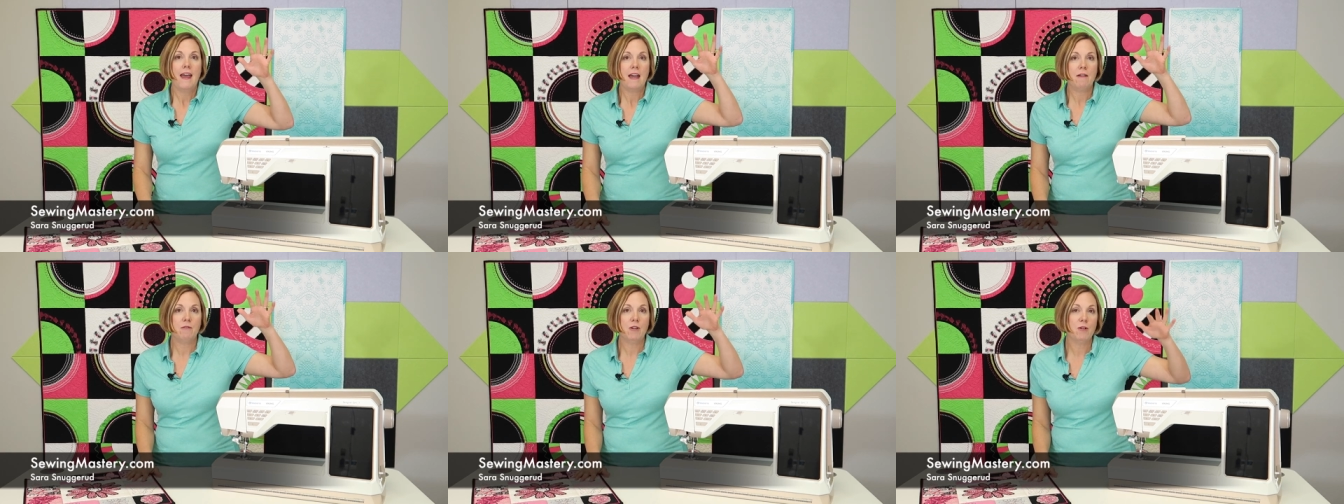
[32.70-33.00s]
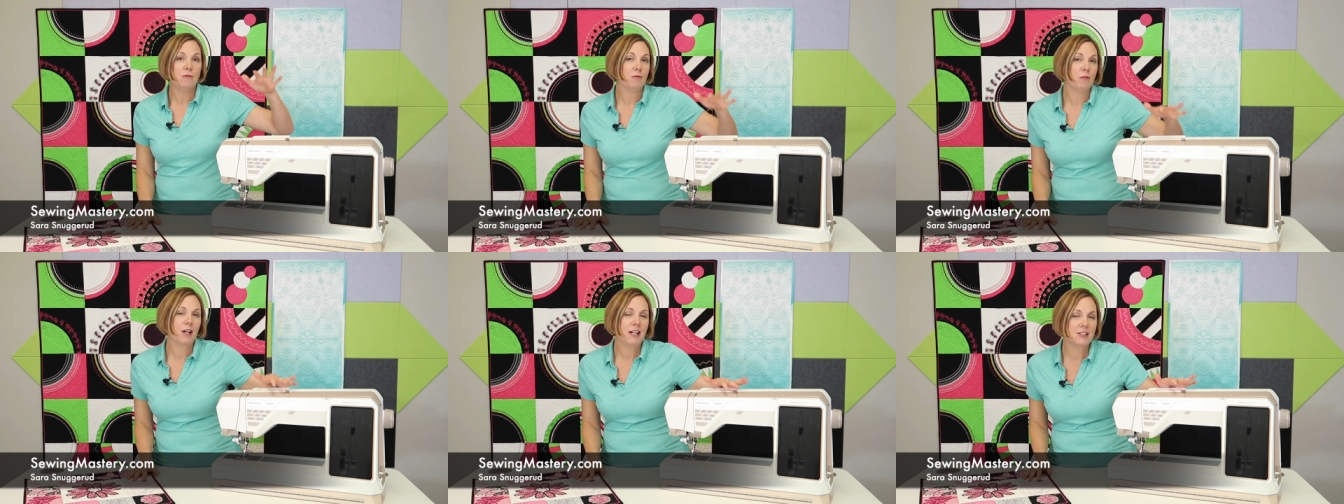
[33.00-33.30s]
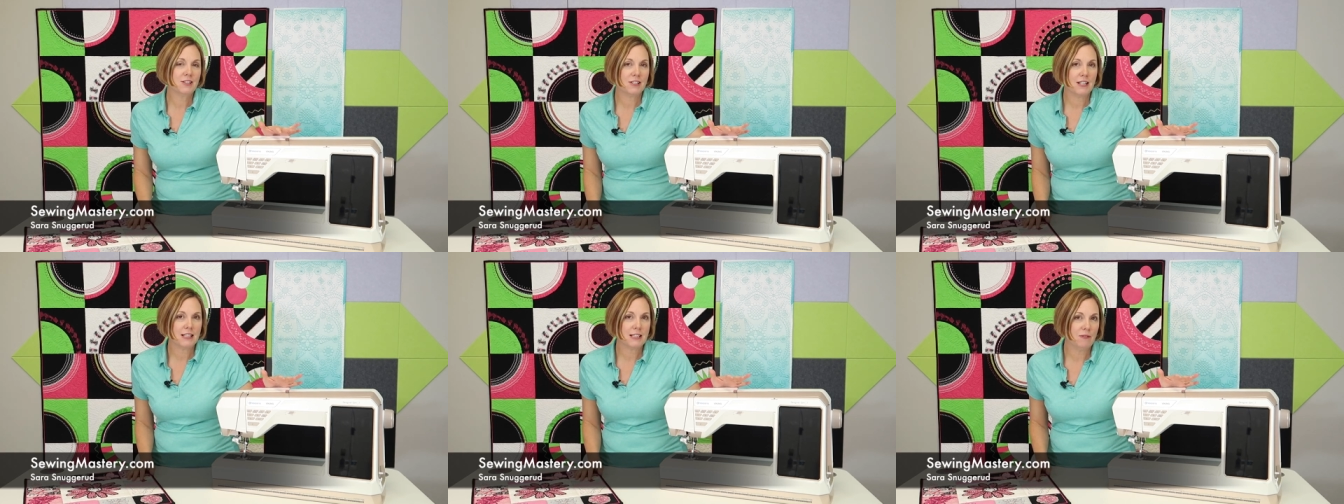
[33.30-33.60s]
if you've
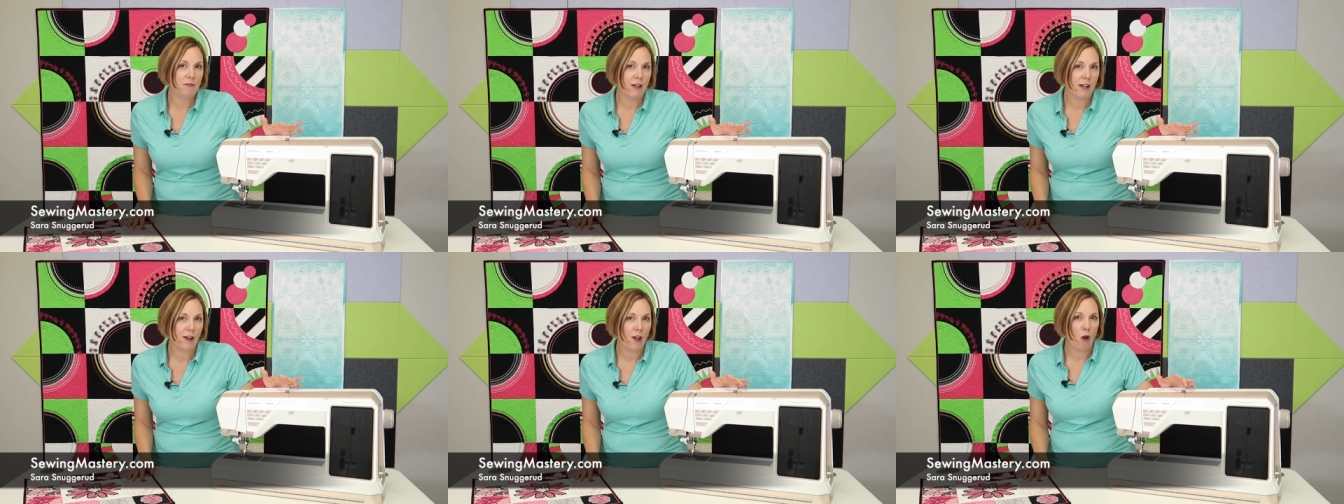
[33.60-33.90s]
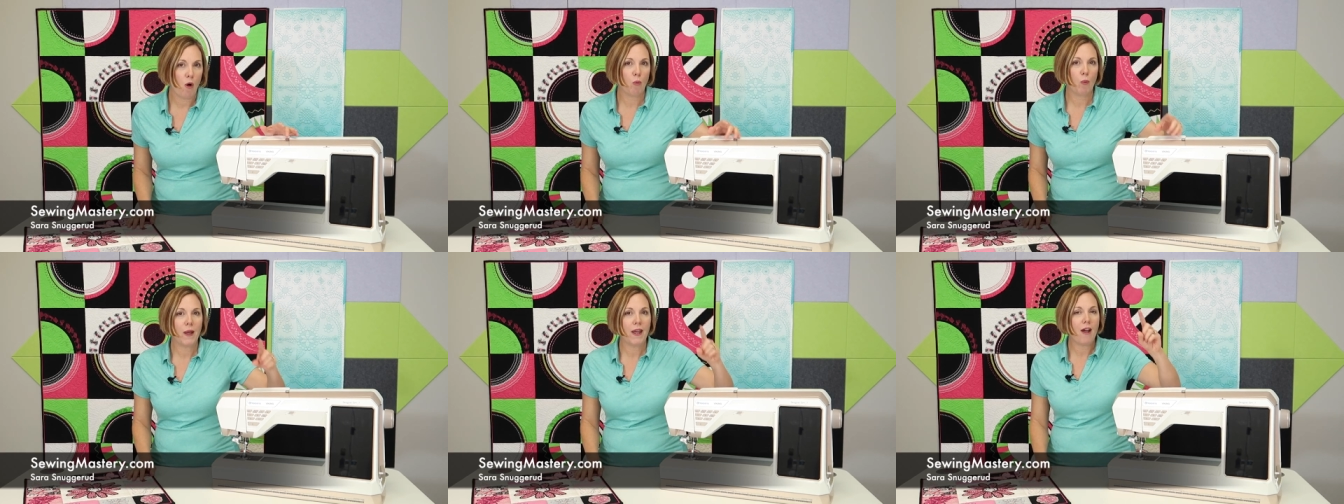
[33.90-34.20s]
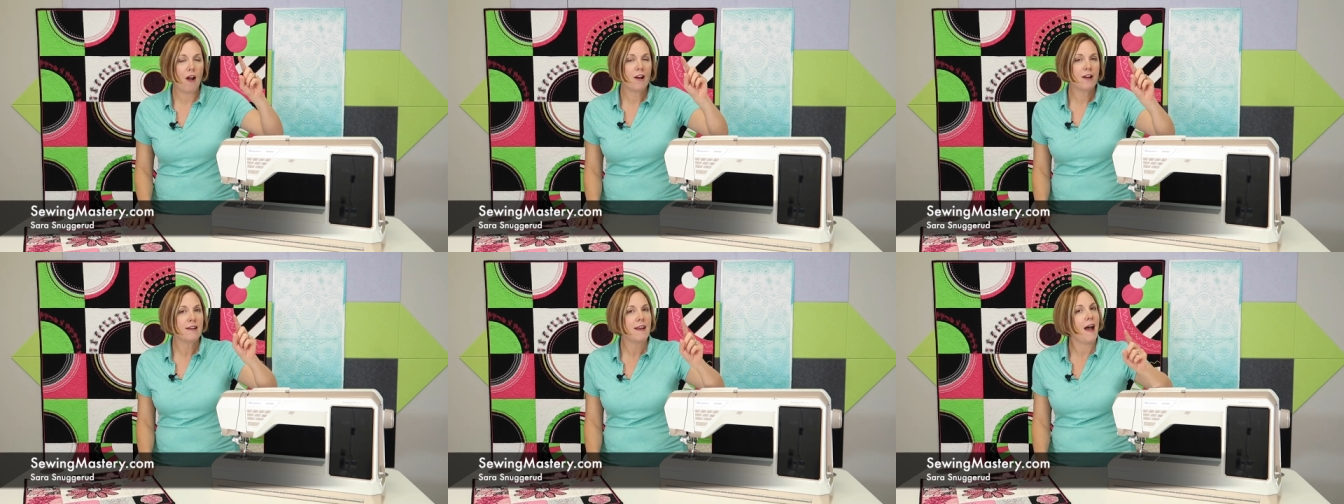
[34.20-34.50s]
reached this video, we
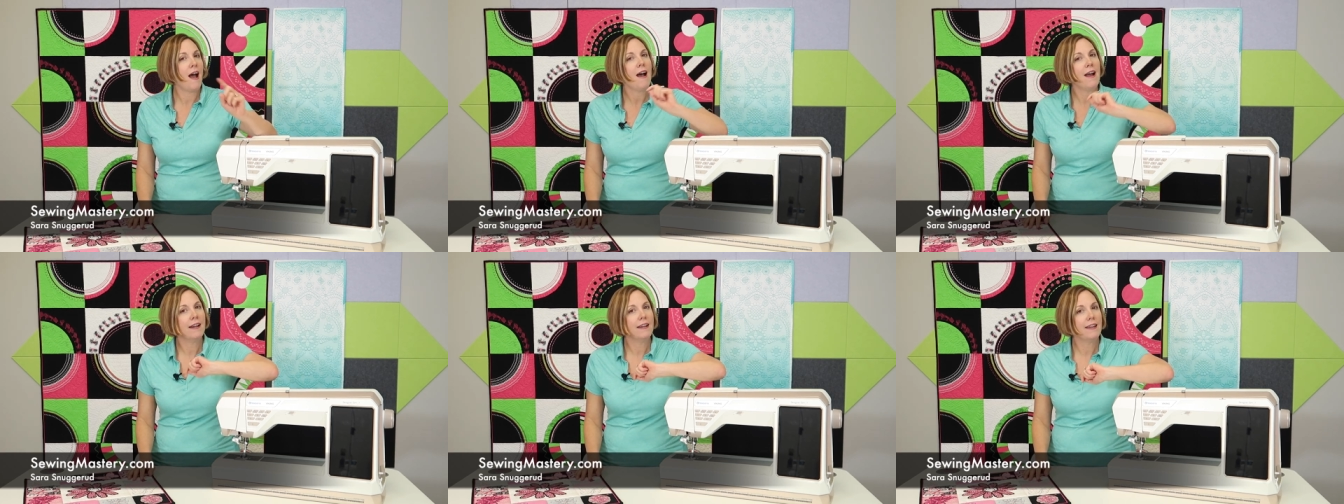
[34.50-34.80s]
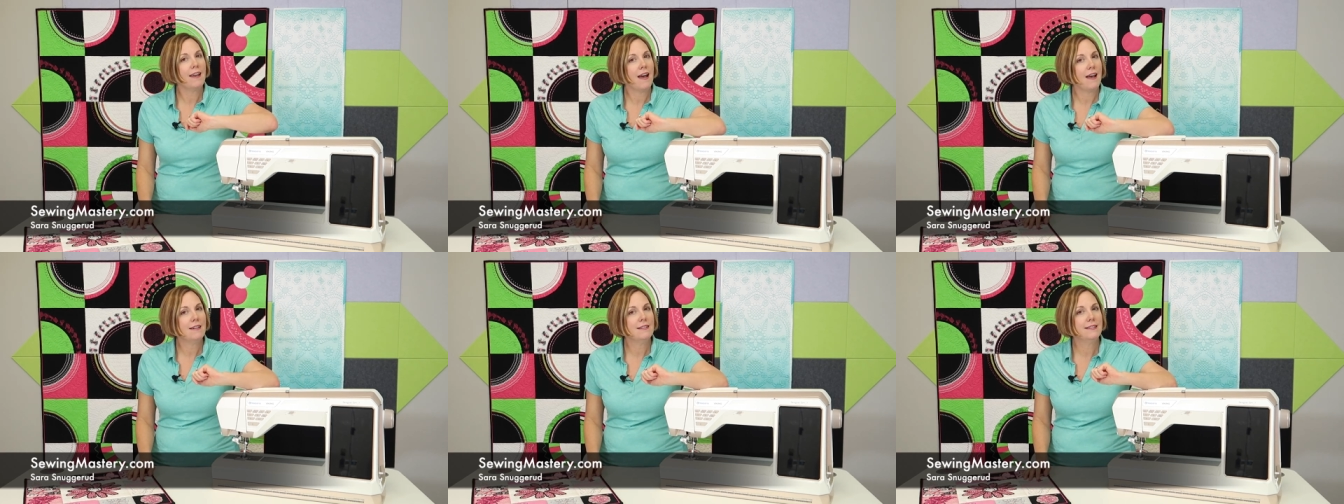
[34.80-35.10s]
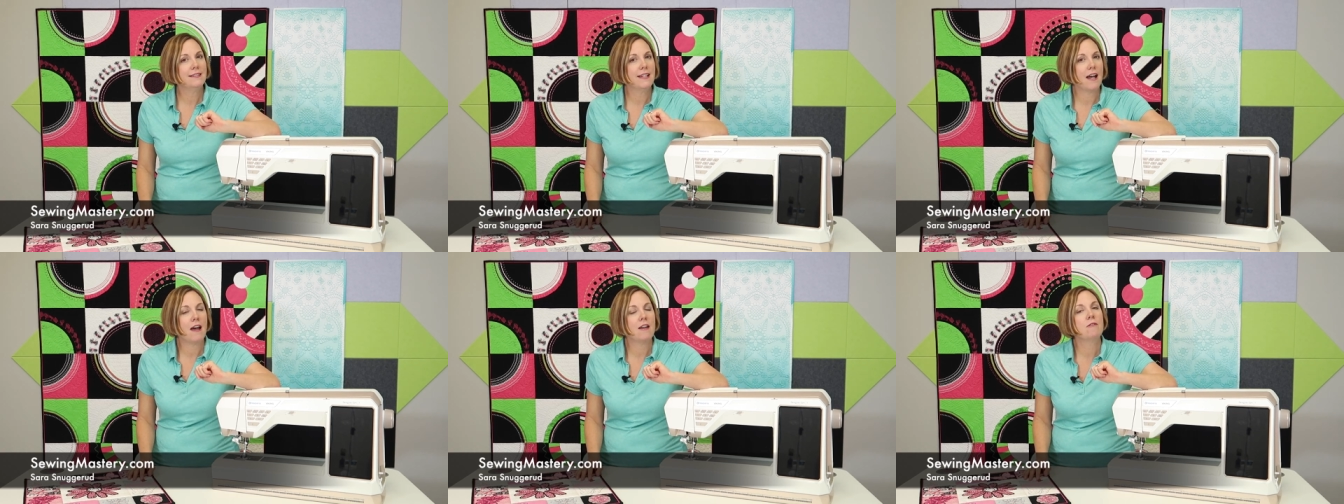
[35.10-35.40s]
are not
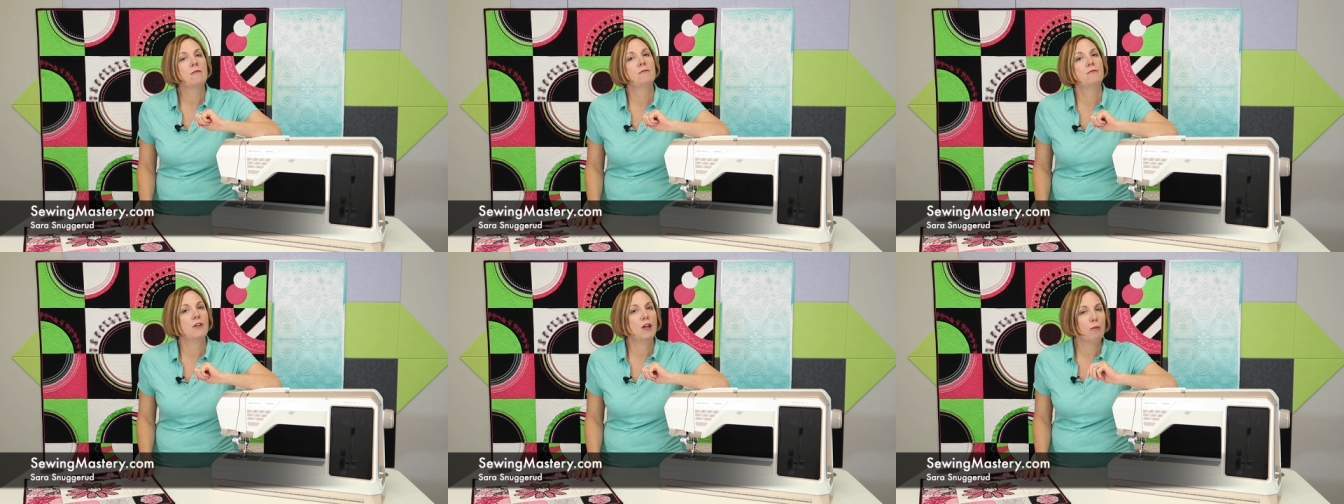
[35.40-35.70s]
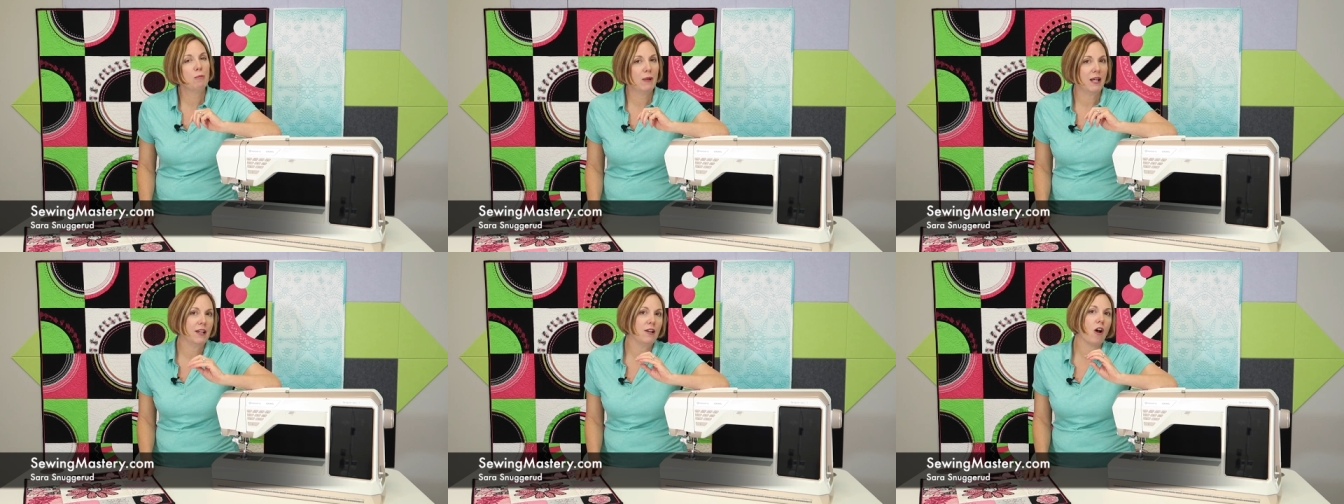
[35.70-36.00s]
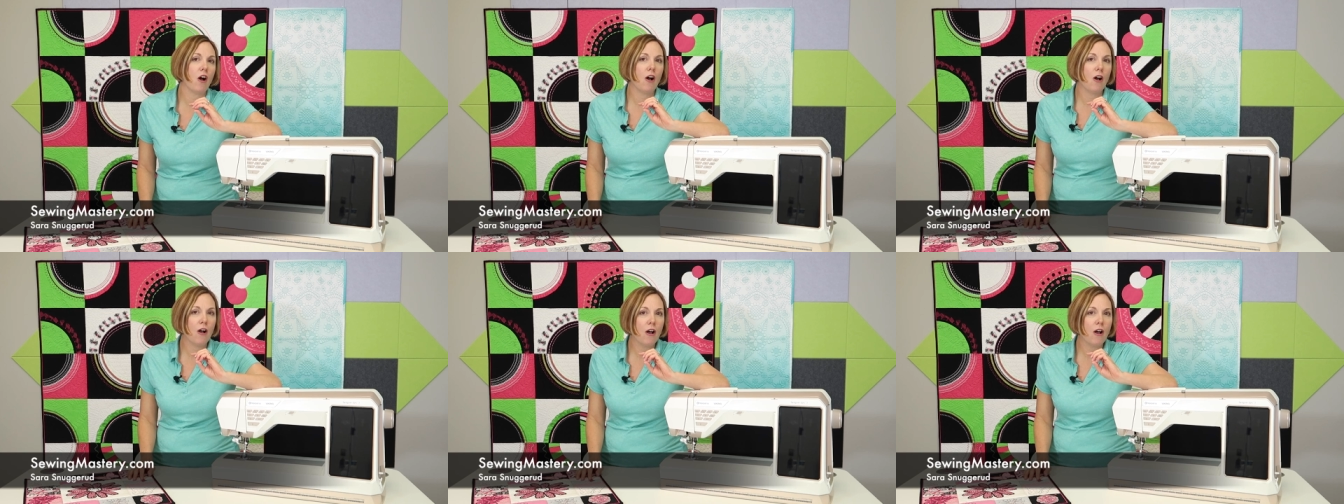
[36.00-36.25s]
yet done filming